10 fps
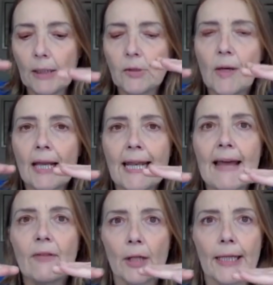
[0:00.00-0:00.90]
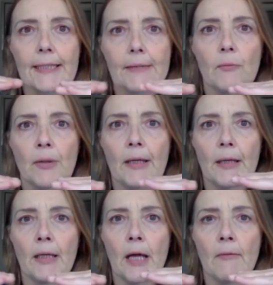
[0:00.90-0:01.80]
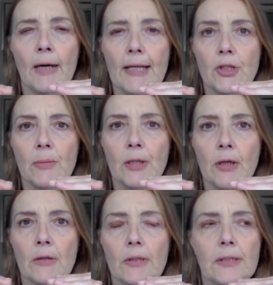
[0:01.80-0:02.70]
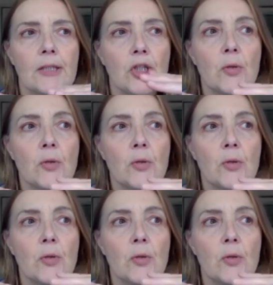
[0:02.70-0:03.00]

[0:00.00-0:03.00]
sort of like levelness with a relationship with a narcissist.